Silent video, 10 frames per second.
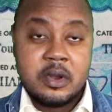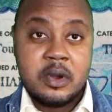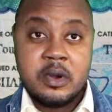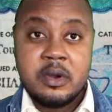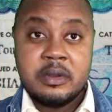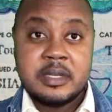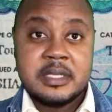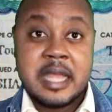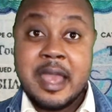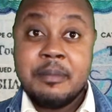or
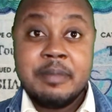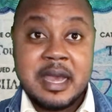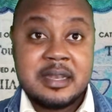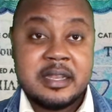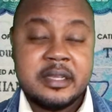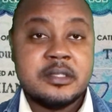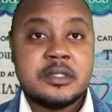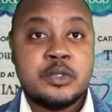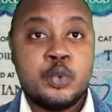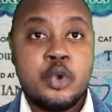Thai
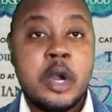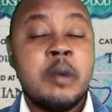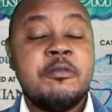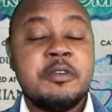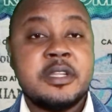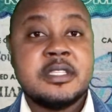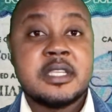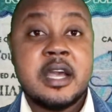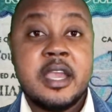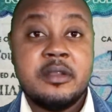partners do opt for this
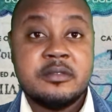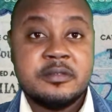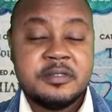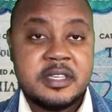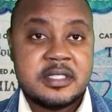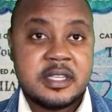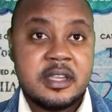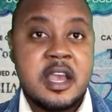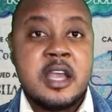kind of visa.